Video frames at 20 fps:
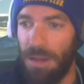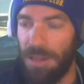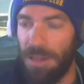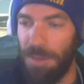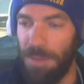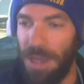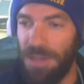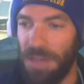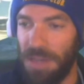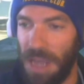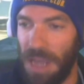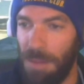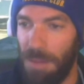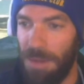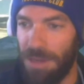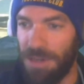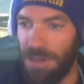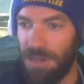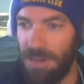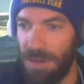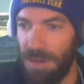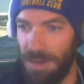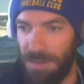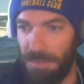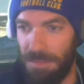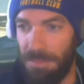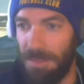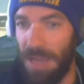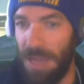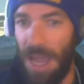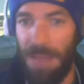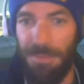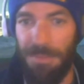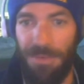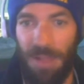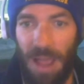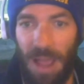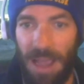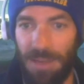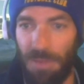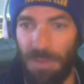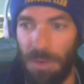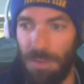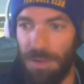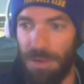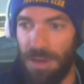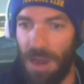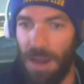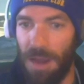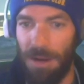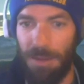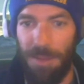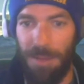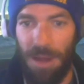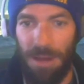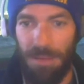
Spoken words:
amazing how much time flies when we're talking about